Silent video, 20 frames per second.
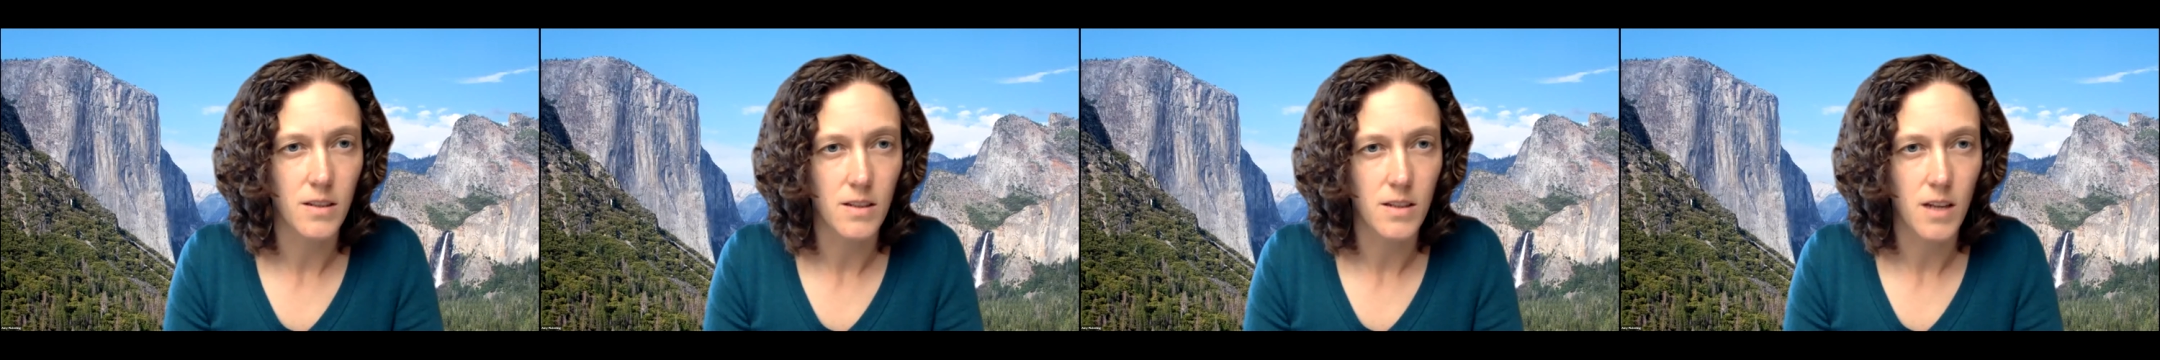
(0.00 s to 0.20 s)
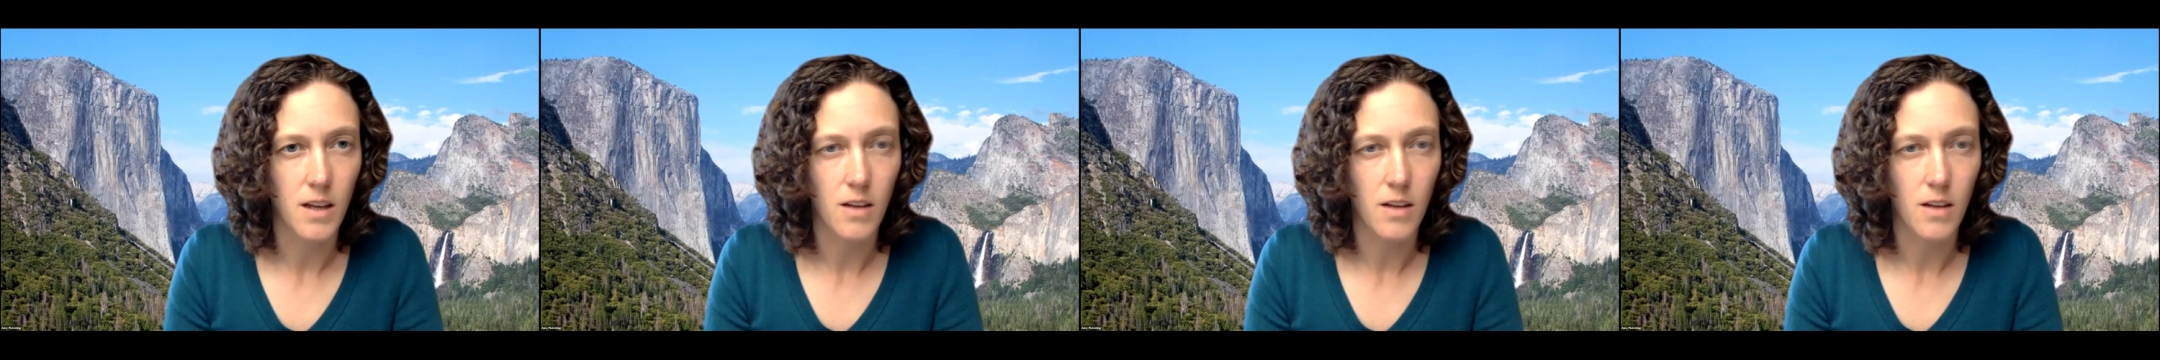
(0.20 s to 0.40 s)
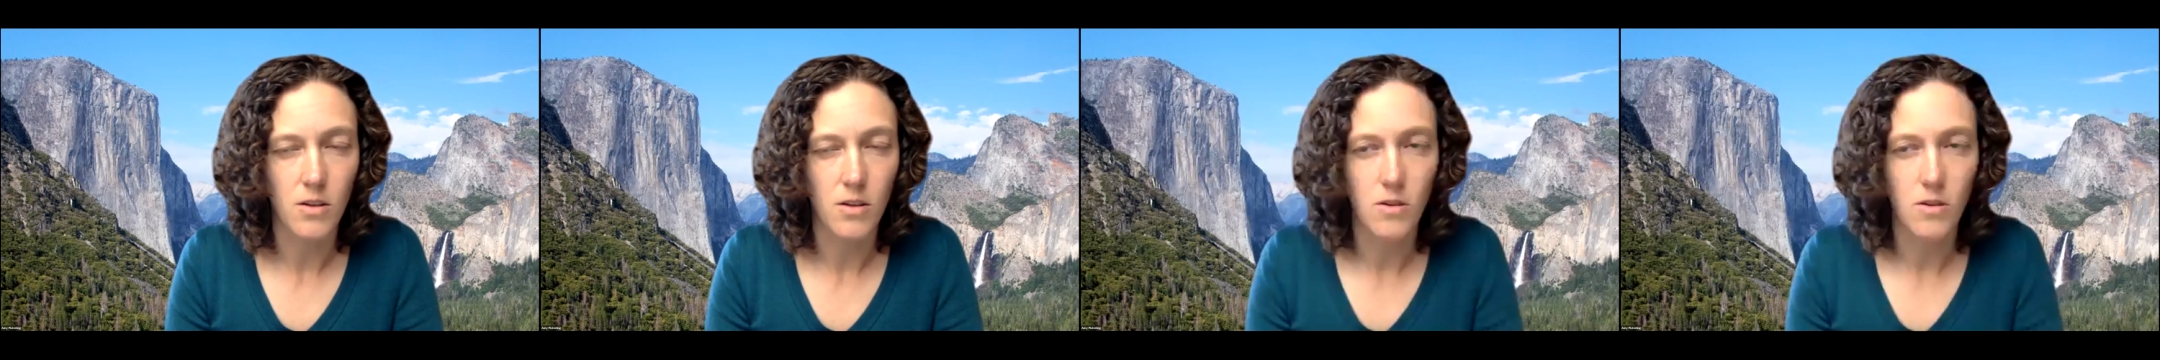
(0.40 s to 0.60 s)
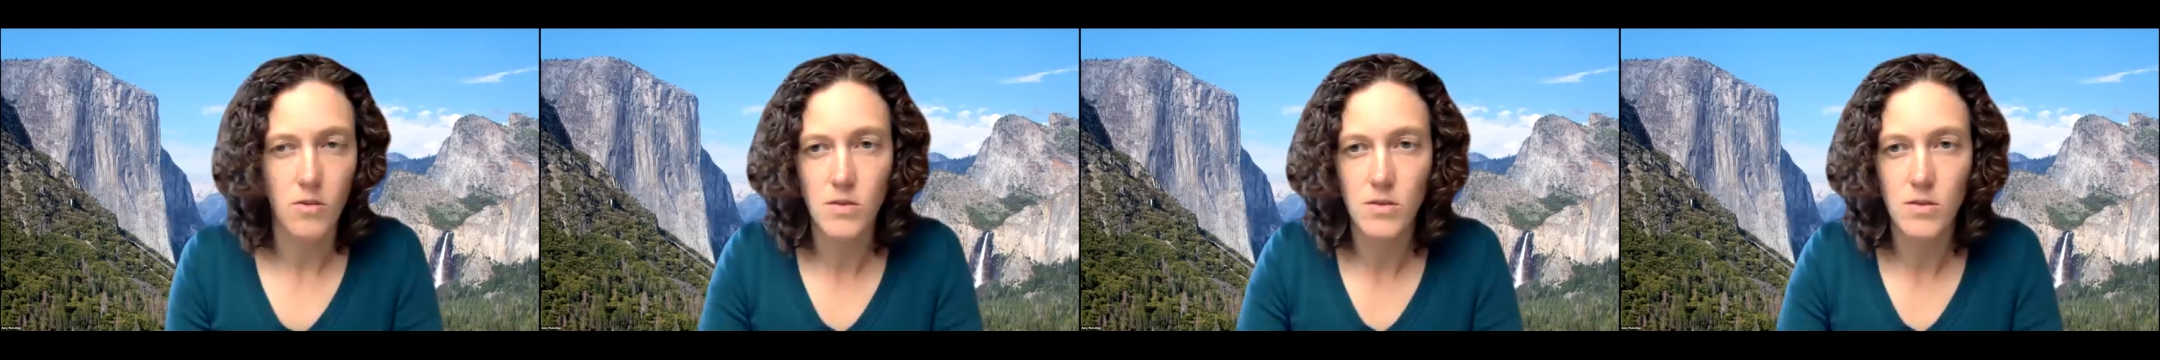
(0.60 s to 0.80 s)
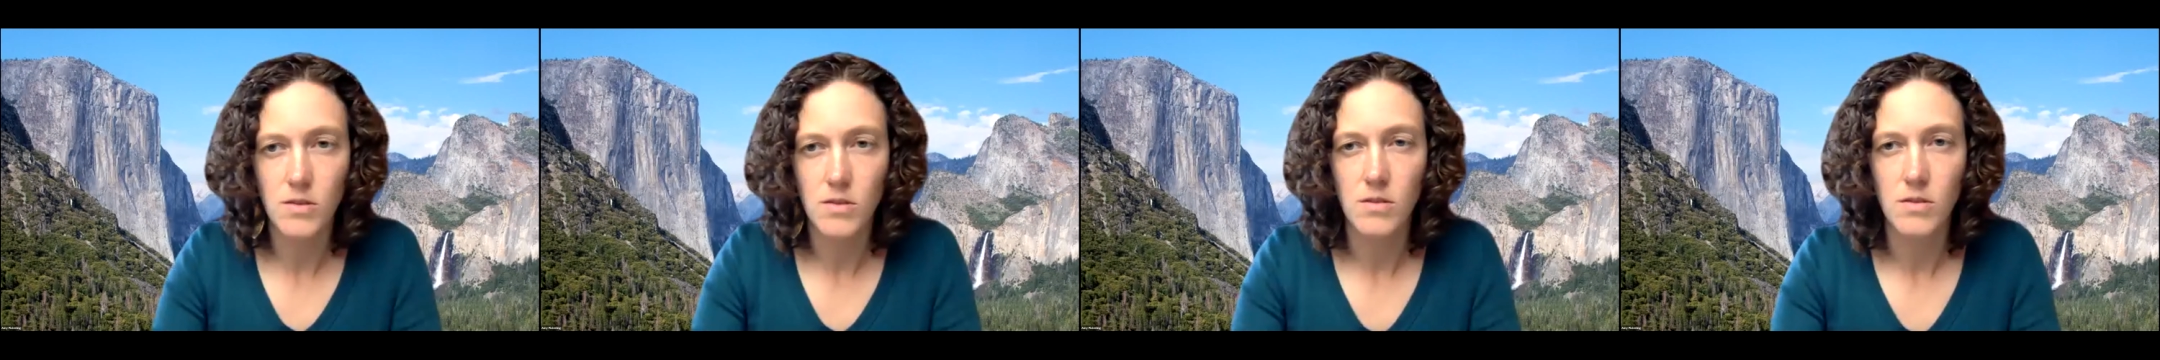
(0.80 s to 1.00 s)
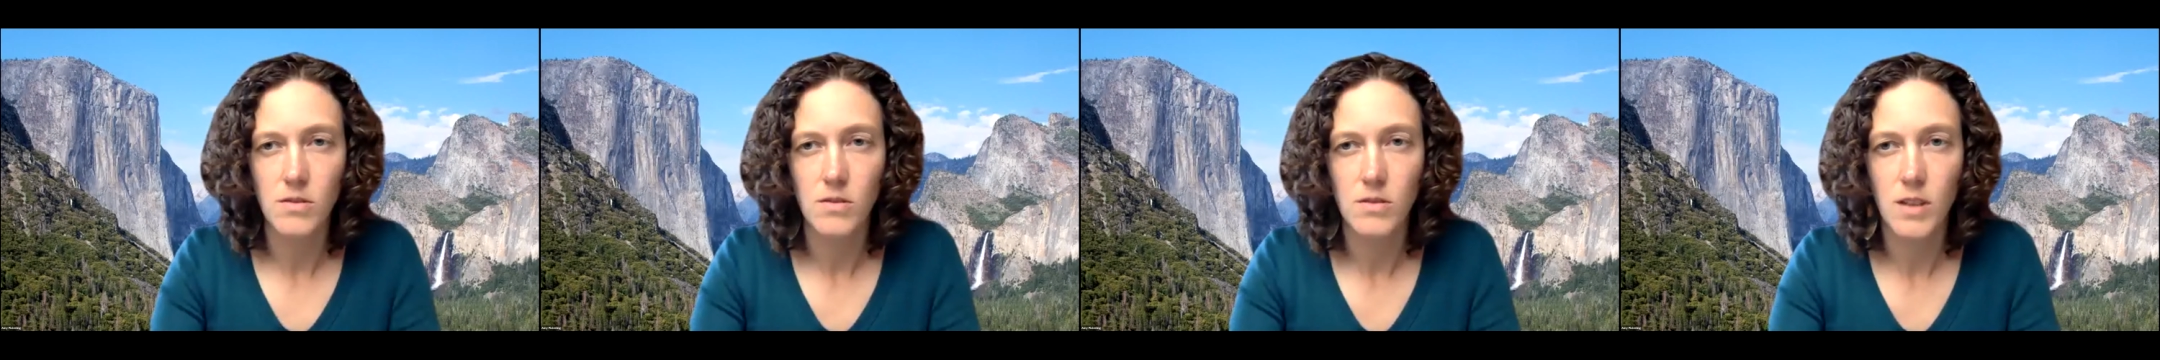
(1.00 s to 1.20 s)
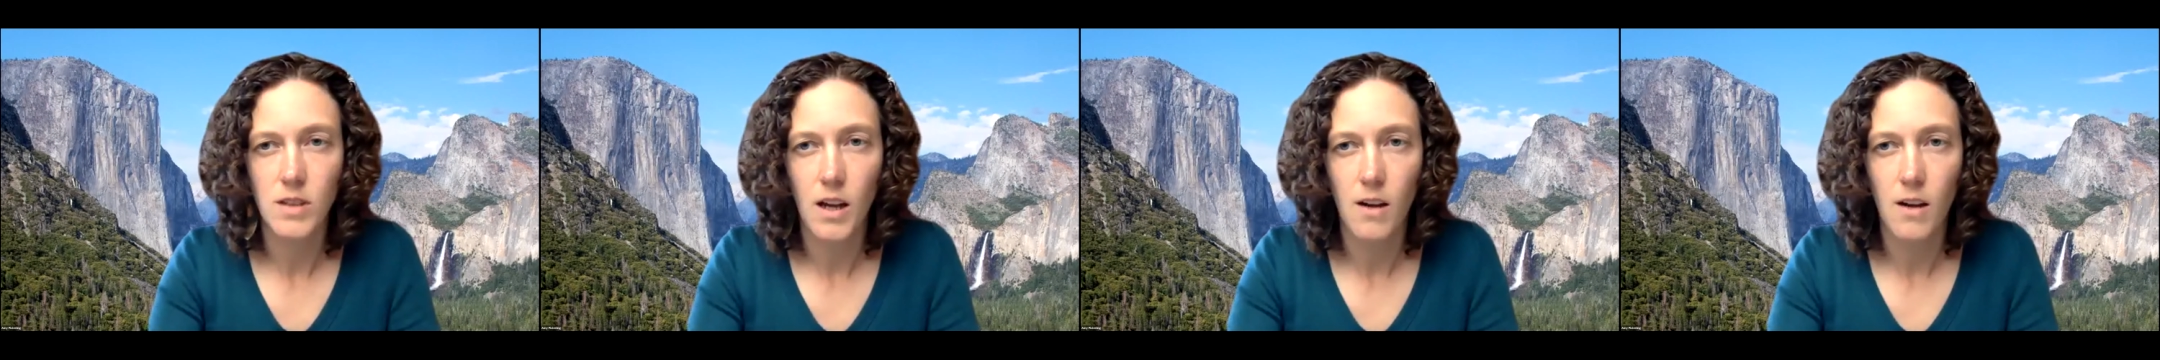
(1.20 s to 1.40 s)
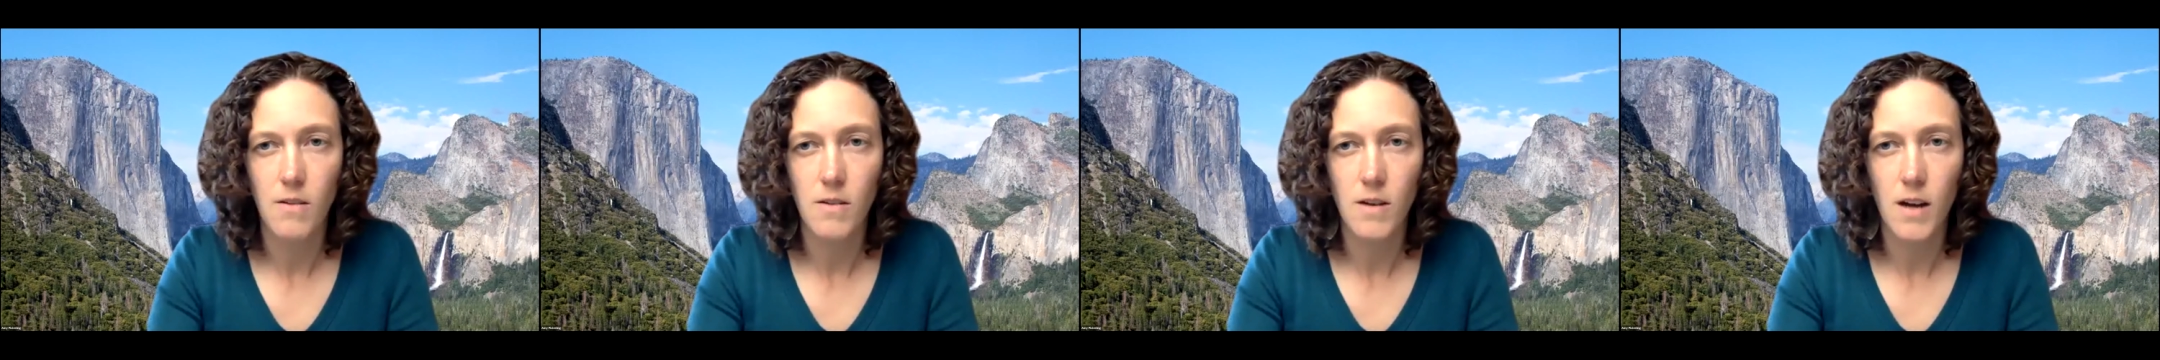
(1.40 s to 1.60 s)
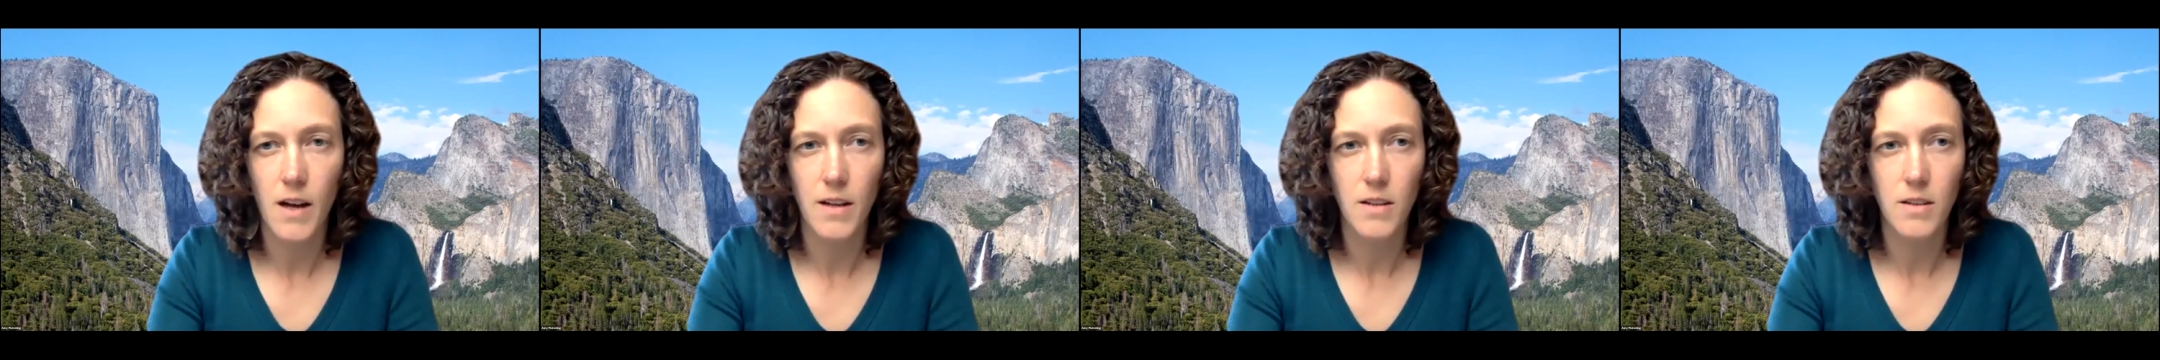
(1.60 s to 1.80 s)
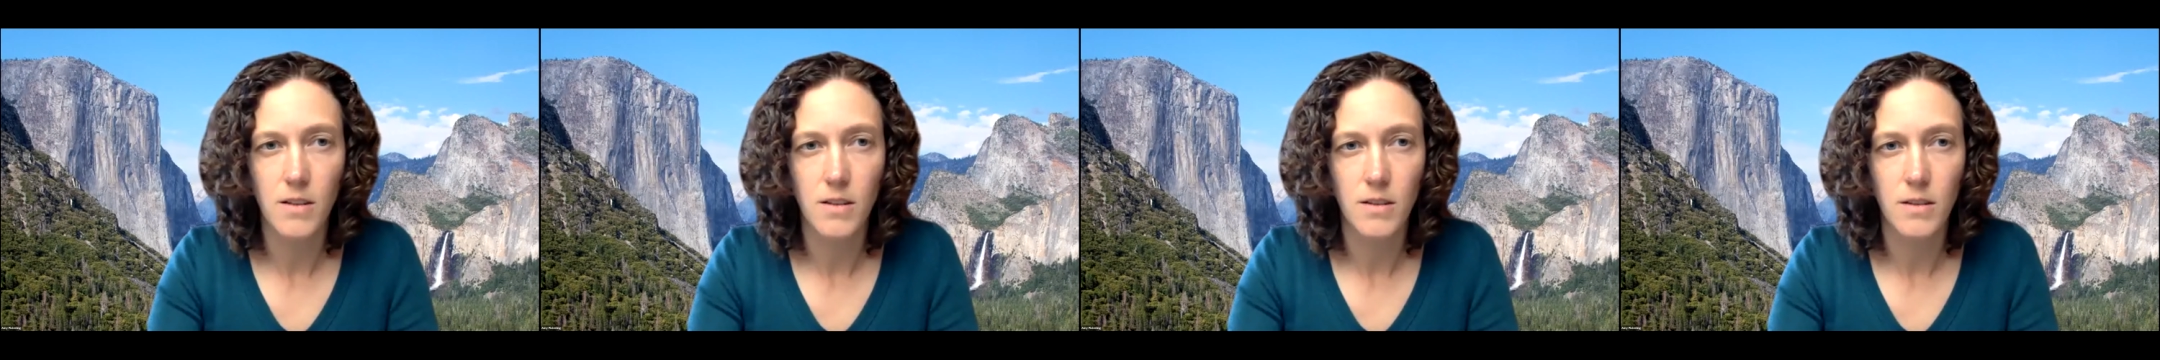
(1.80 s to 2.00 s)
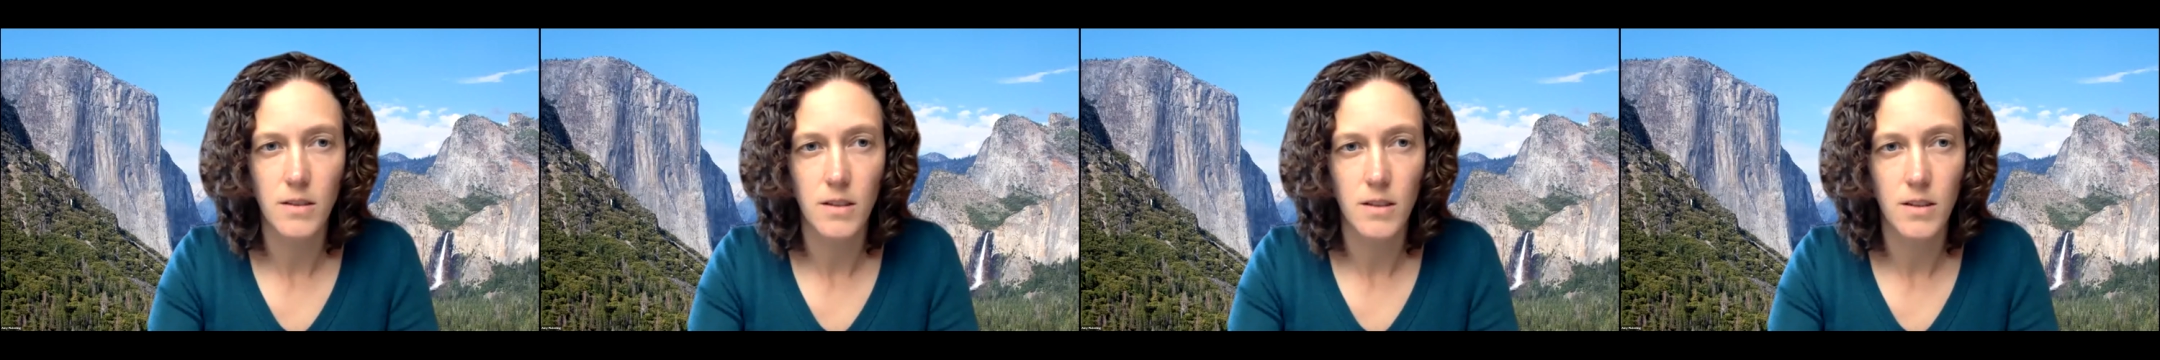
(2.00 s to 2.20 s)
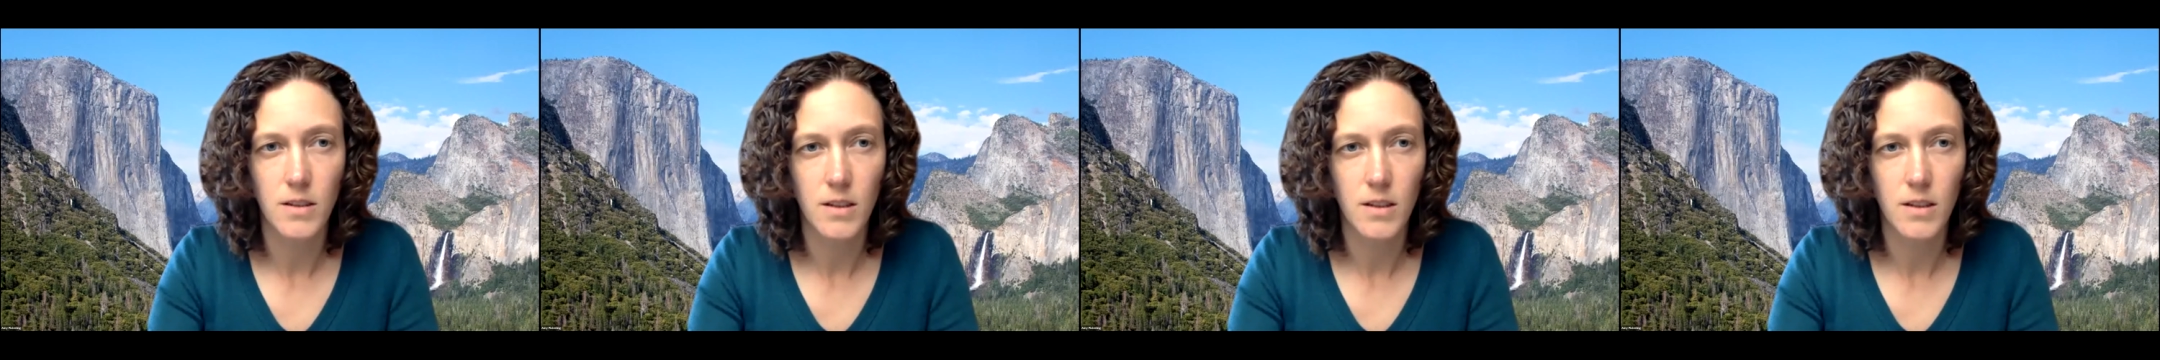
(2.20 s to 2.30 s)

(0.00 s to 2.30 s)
take those now? I could